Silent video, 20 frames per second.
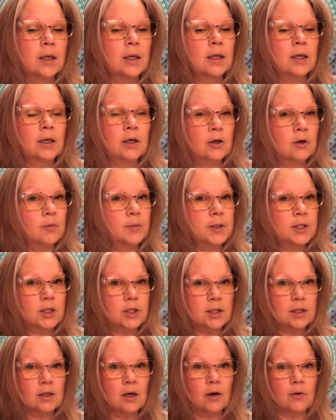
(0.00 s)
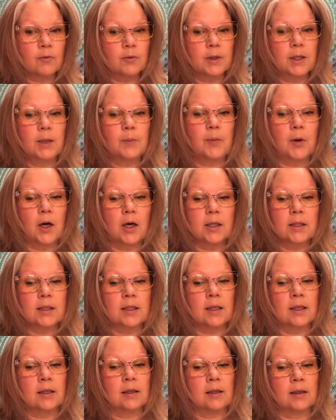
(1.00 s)
you know, but just not really
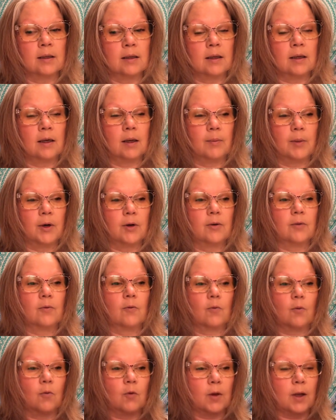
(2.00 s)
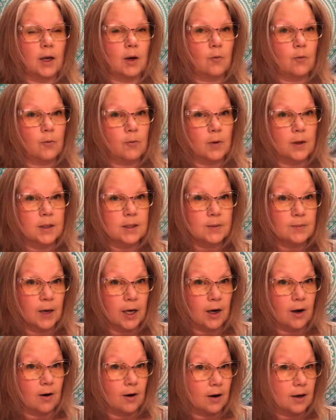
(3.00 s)
pausing and thinking about, like, is my
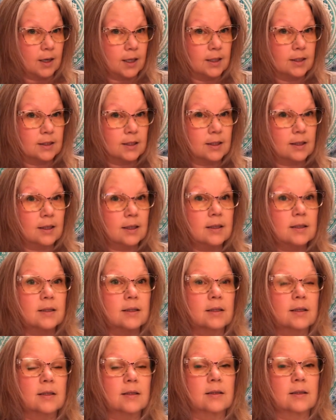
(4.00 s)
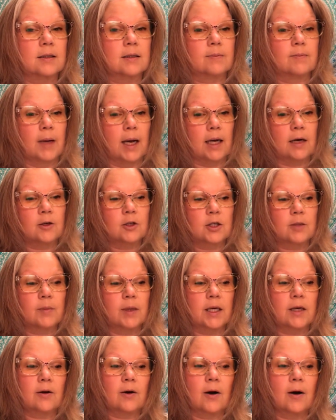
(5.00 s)
heart into this? Does this matter to my
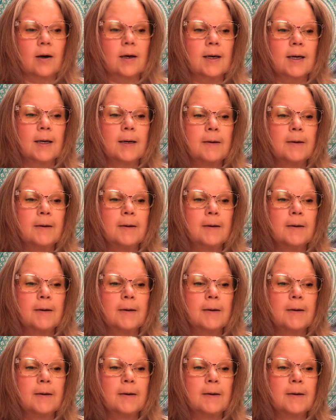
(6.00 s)
heart?